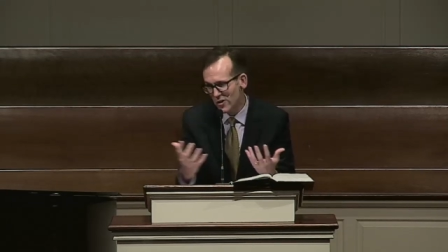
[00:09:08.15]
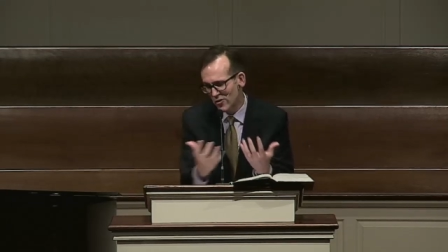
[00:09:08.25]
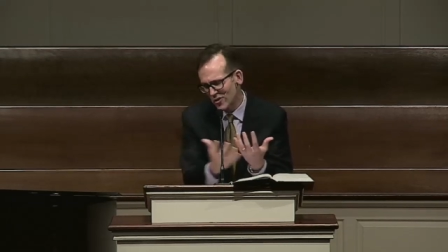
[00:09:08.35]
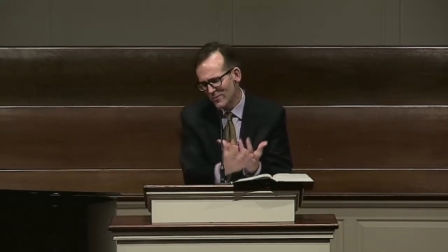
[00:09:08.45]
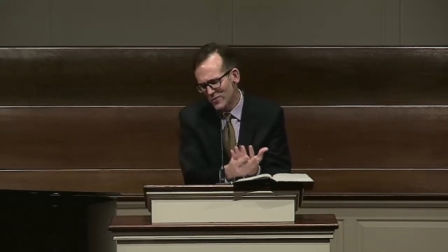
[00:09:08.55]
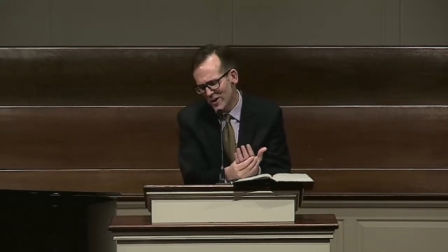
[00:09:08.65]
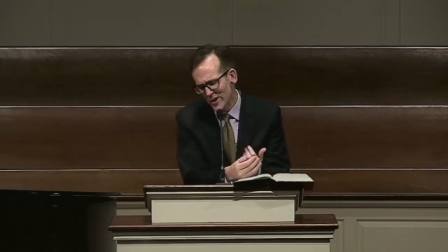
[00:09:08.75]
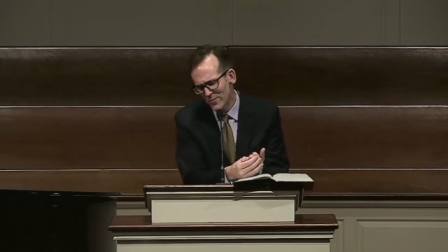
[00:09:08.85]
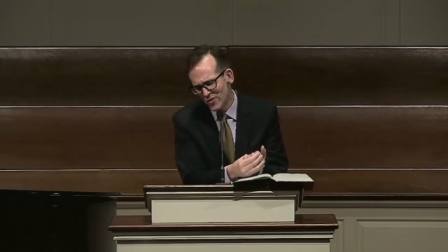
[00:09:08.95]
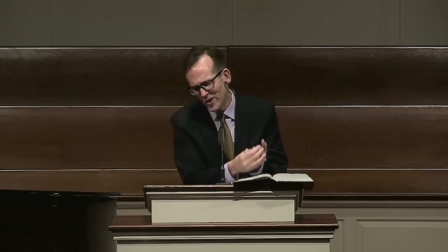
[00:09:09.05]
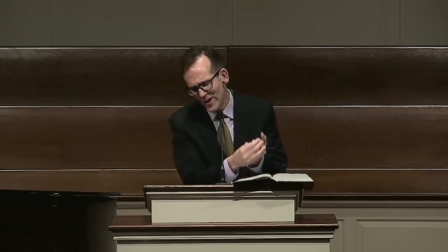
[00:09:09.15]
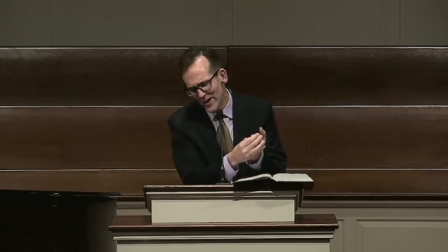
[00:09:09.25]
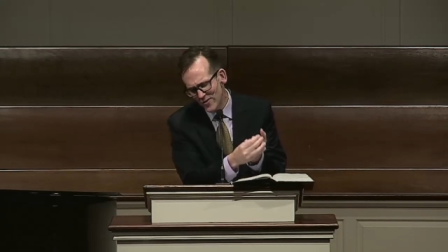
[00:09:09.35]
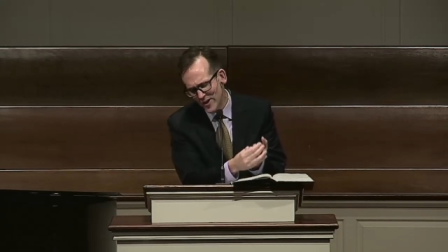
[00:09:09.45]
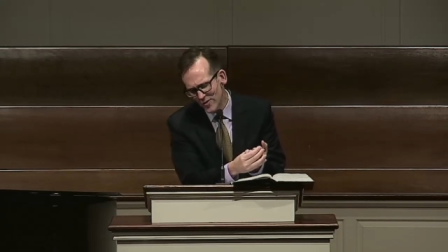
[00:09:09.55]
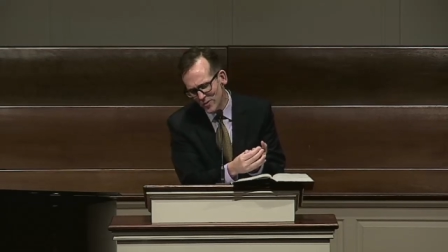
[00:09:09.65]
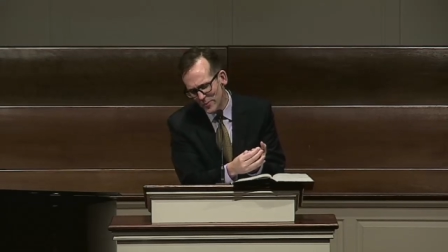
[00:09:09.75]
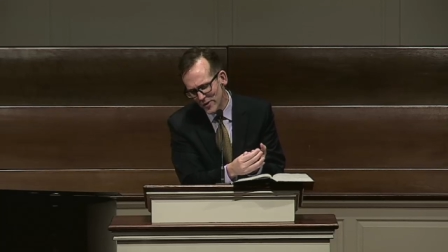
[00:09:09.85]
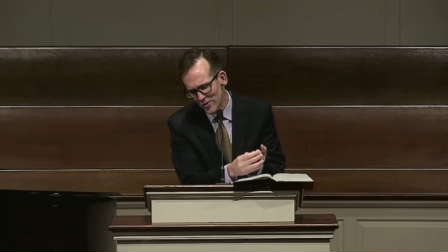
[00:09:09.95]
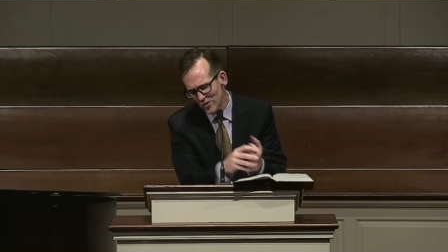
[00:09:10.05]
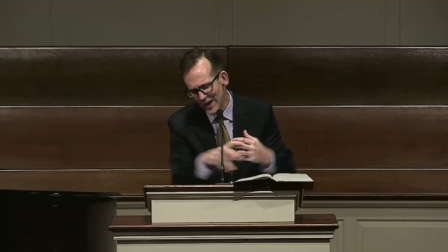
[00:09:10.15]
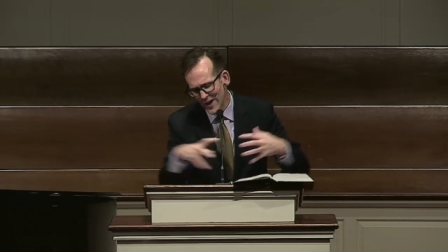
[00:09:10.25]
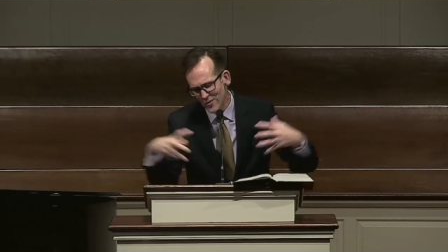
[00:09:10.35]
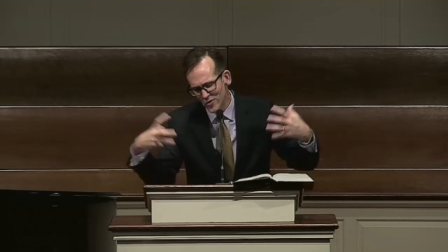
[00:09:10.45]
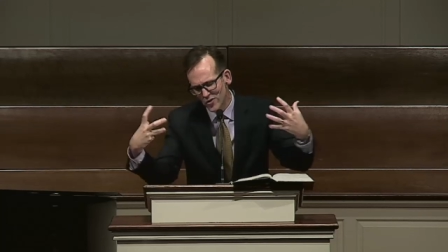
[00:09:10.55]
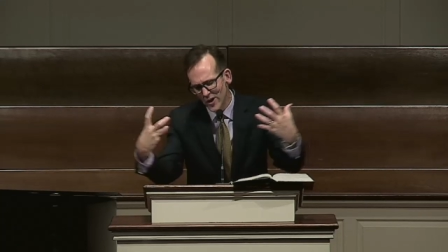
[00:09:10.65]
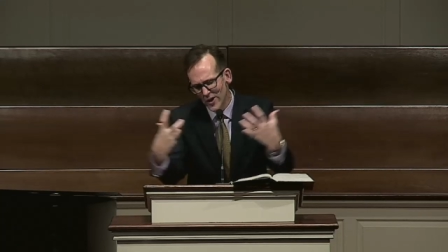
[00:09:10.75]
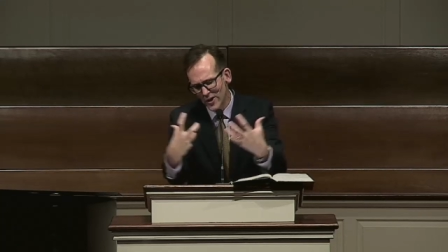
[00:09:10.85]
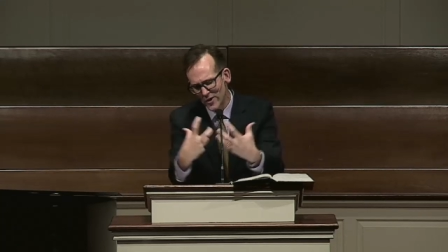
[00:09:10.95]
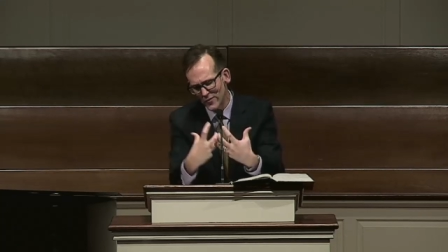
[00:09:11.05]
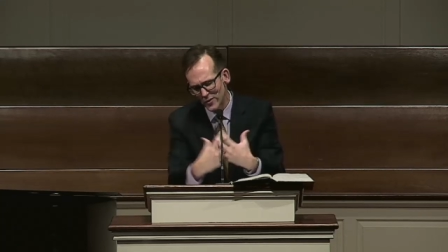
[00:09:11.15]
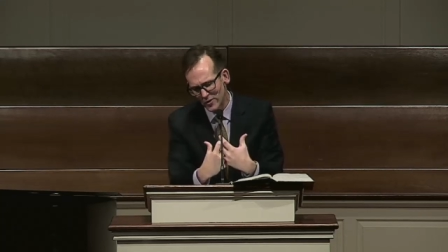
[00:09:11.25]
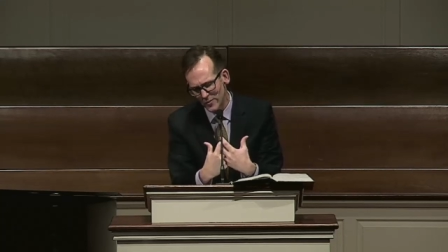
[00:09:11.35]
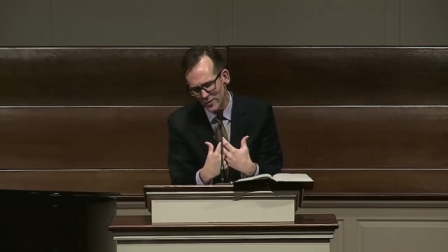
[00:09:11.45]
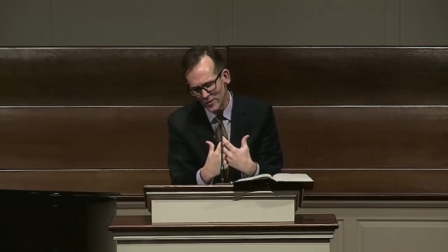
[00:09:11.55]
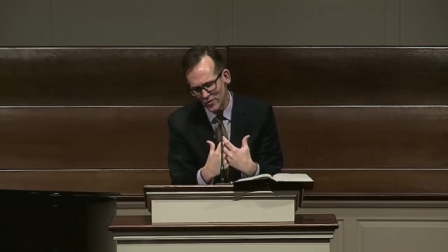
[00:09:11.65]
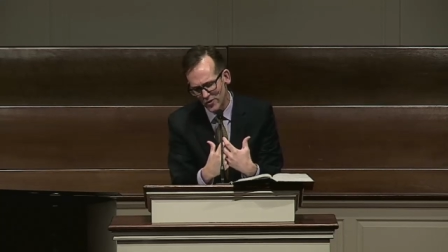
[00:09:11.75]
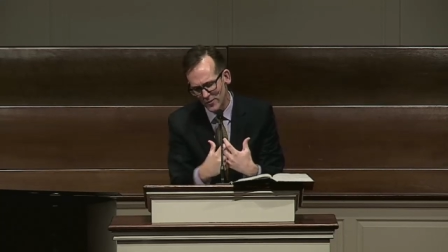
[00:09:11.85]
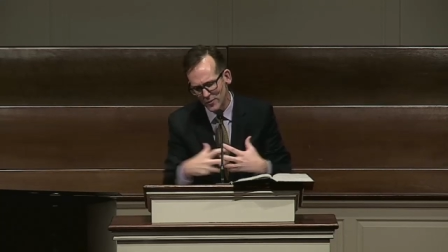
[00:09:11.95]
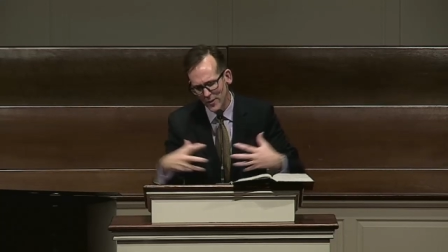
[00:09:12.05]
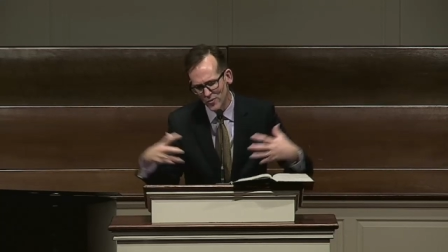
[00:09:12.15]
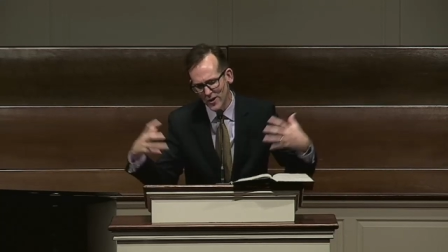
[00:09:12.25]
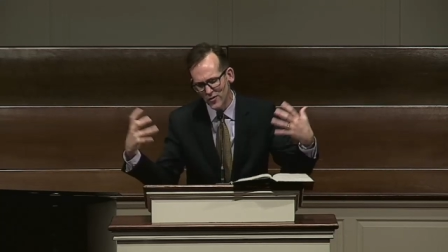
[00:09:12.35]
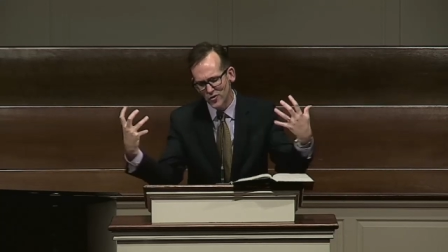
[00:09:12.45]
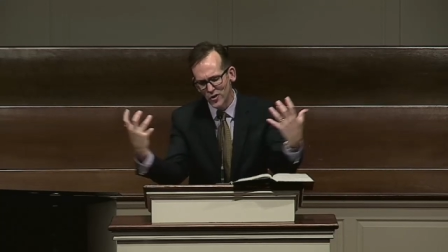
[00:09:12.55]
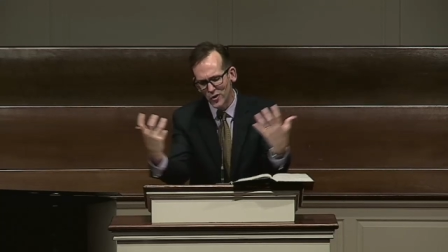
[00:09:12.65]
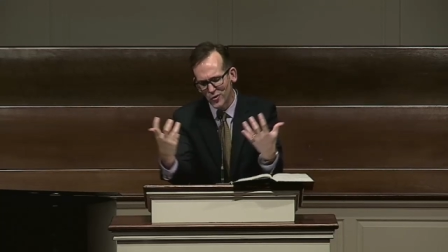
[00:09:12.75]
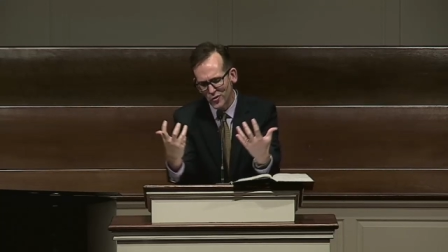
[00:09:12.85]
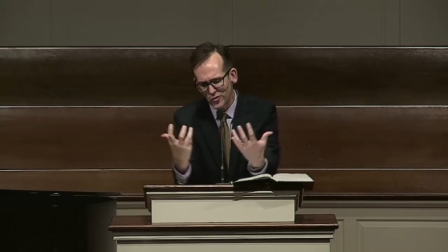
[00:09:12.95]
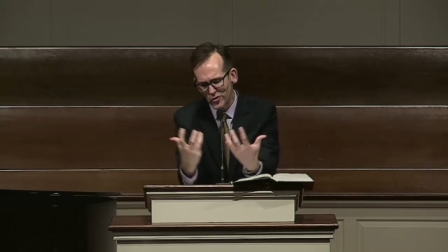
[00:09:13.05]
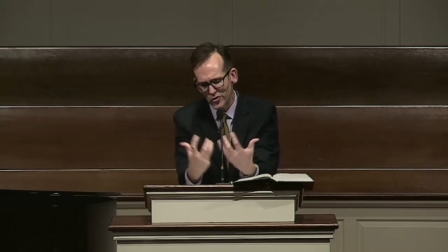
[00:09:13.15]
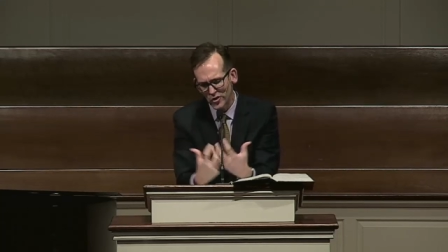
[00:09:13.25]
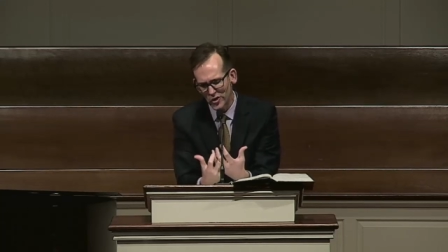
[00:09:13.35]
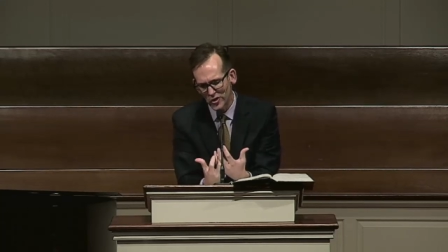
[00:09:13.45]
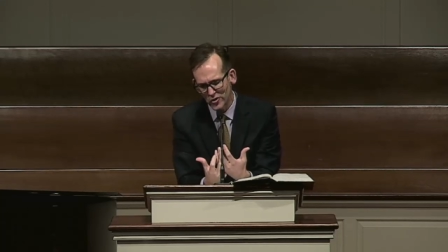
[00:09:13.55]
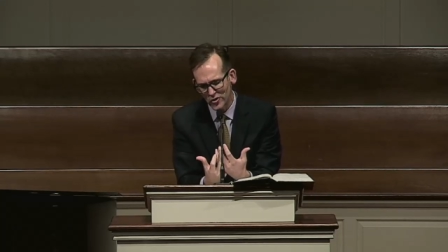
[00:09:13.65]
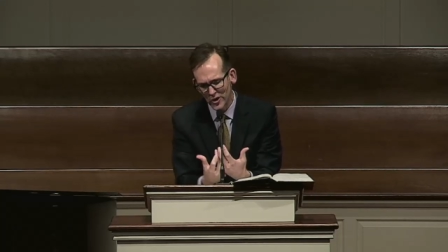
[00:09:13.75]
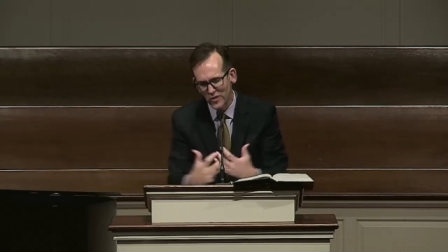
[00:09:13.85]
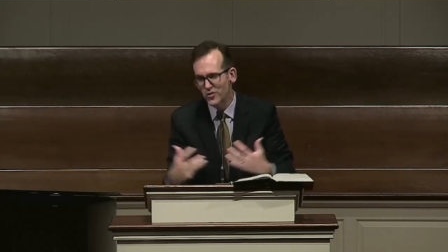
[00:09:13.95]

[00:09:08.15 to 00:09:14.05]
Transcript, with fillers: You know, sometimes it takes a person outside of your community, perhaps less used to church.